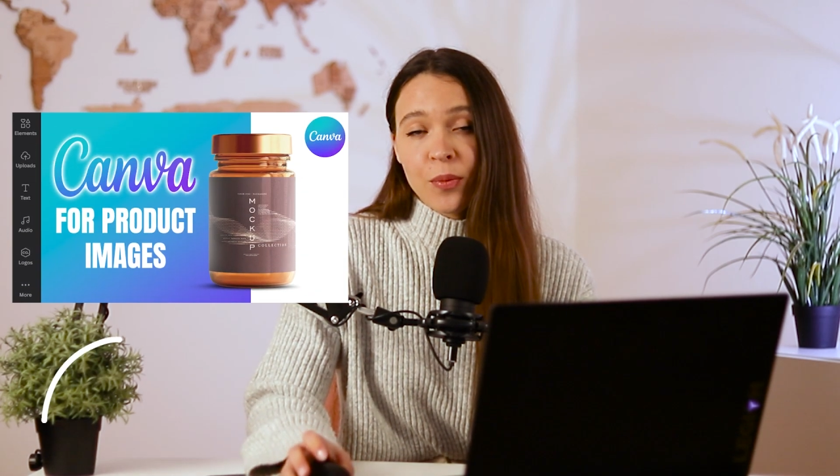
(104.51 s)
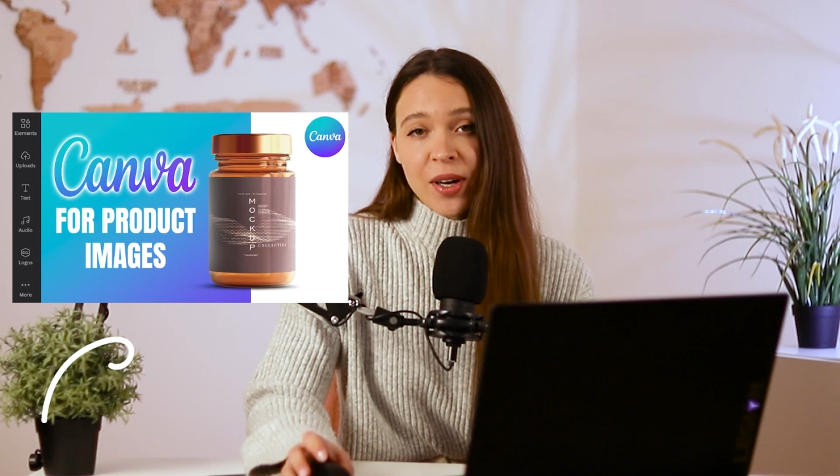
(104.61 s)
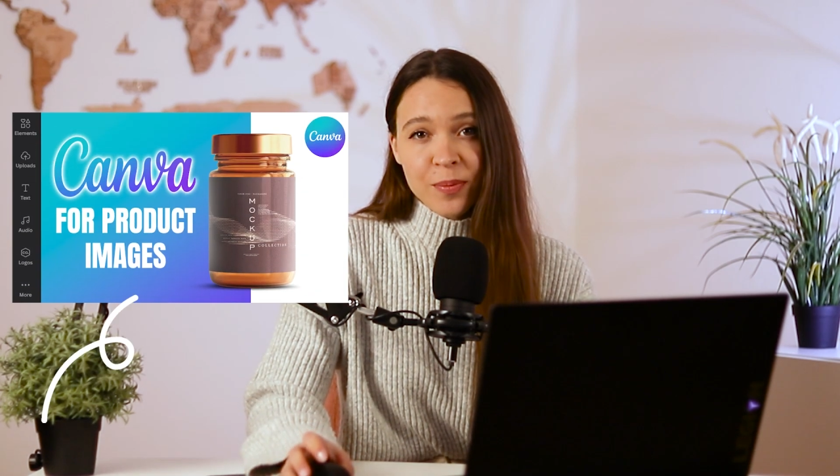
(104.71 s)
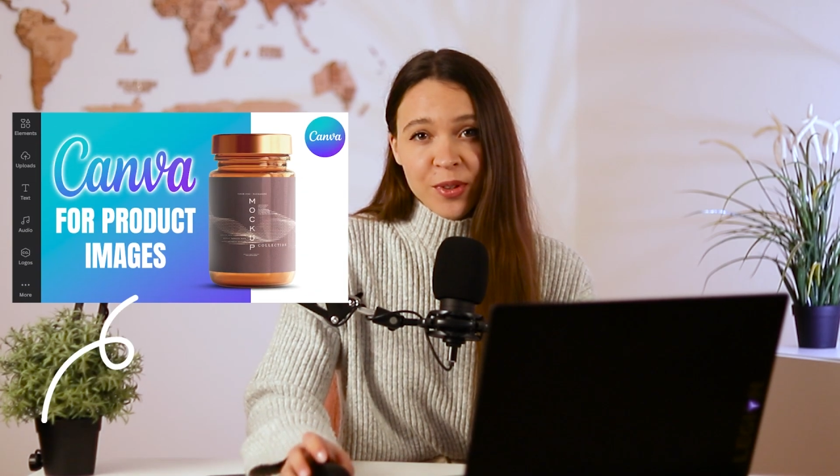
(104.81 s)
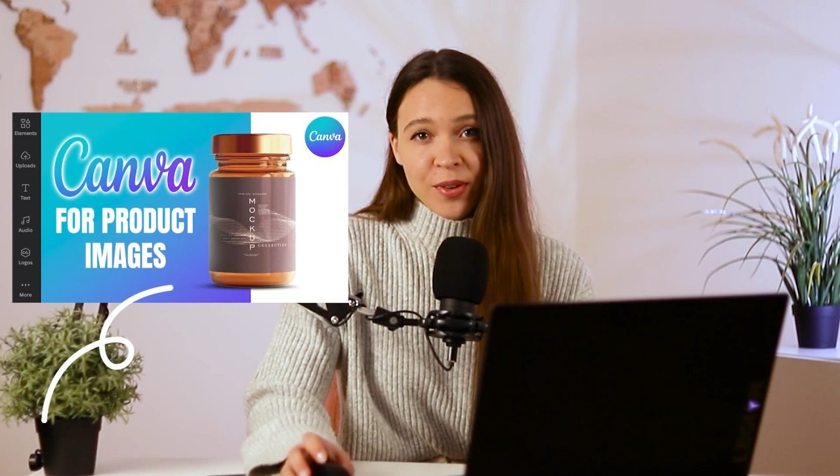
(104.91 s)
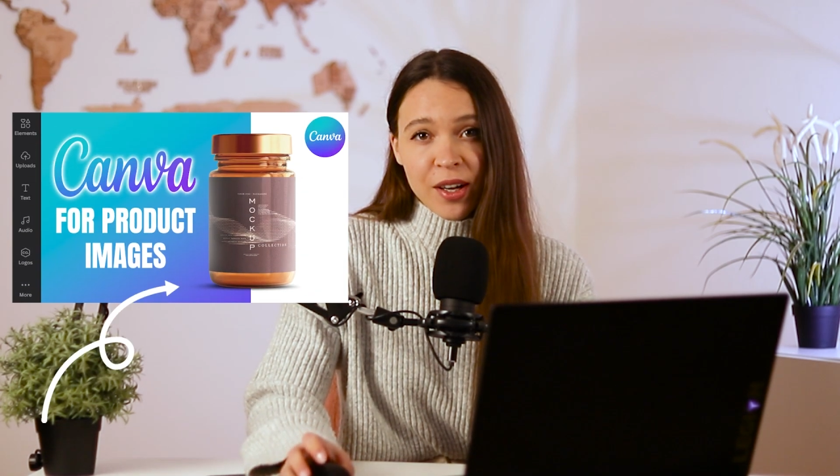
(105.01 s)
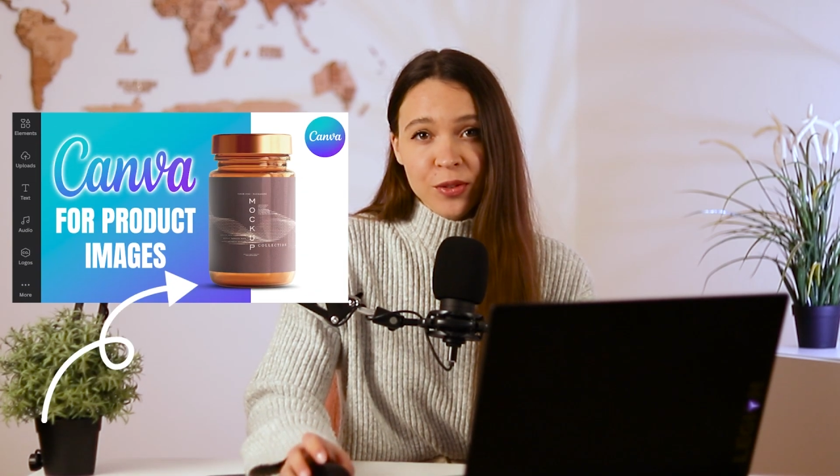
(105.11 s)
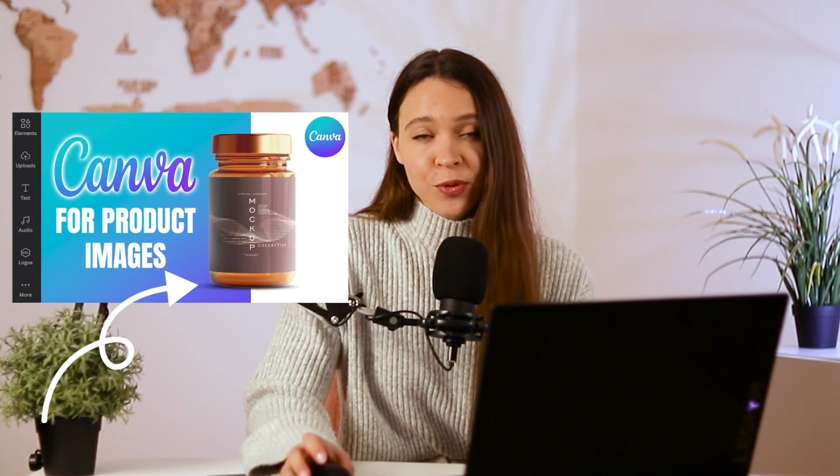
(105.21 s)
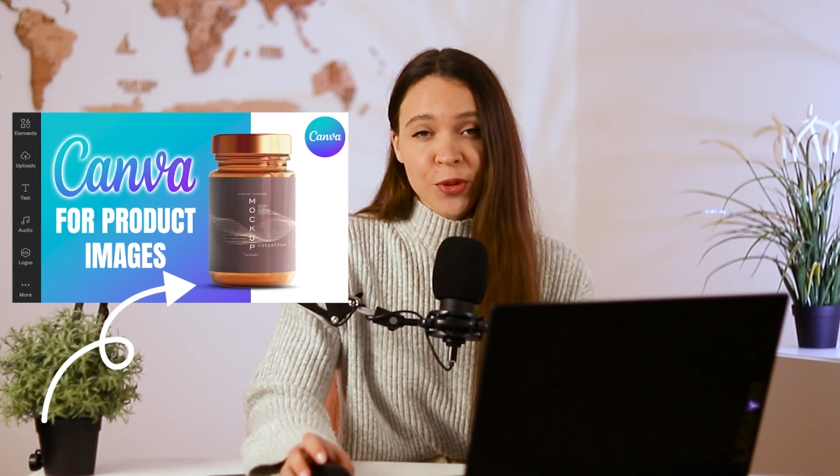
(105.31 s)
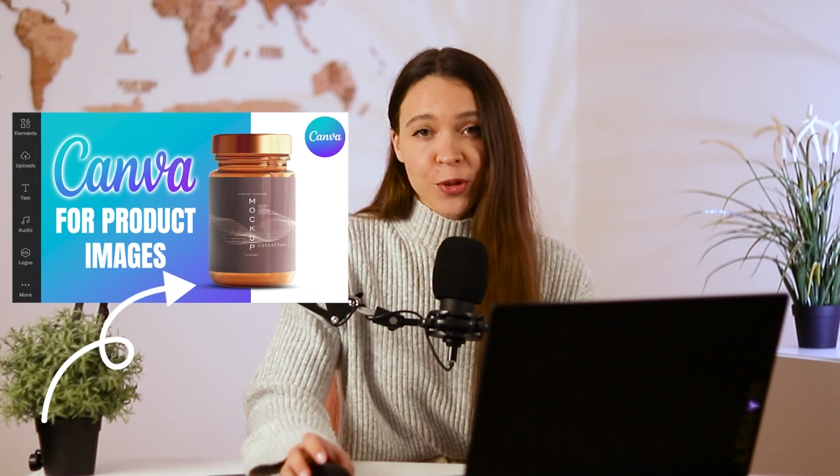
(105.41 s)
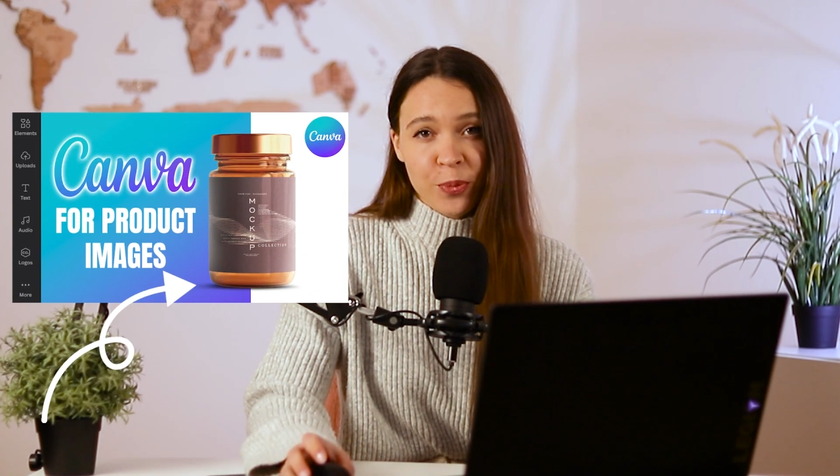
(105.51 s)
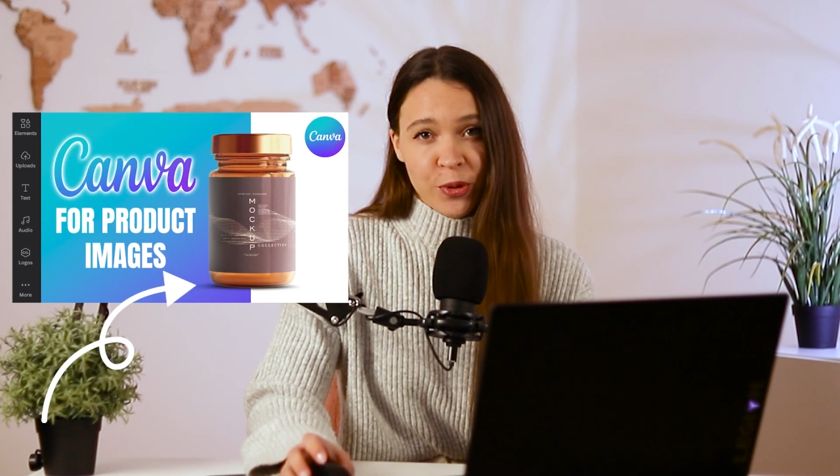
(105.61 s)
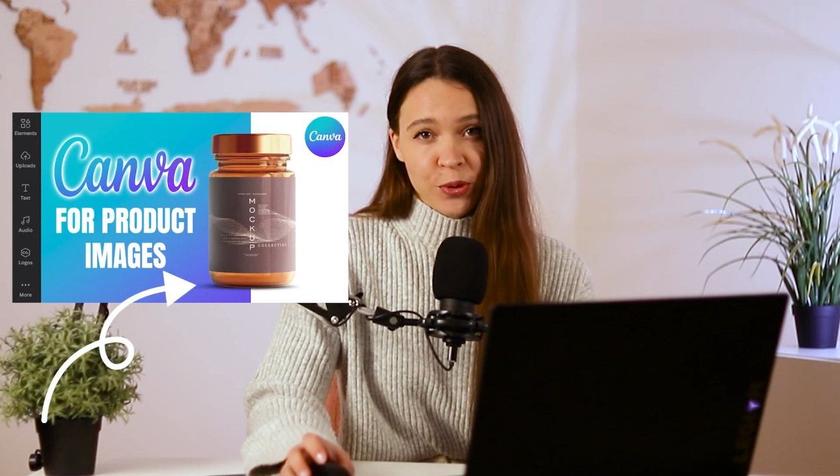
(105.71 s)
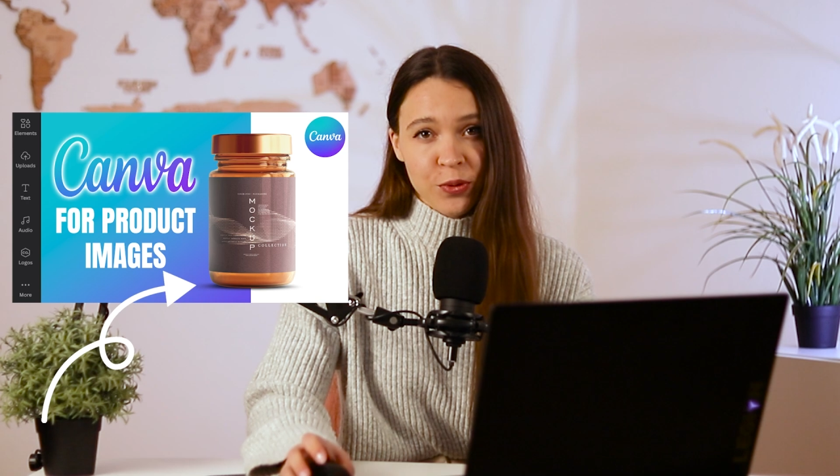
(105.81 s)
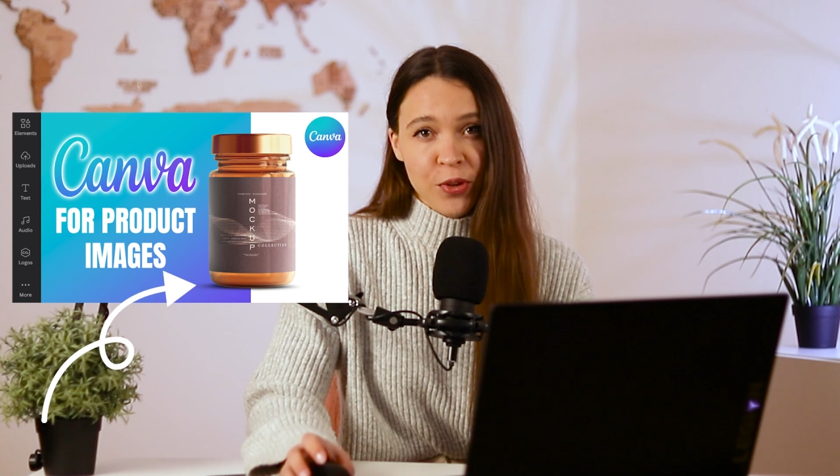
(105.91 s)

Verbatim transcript: a white background for your product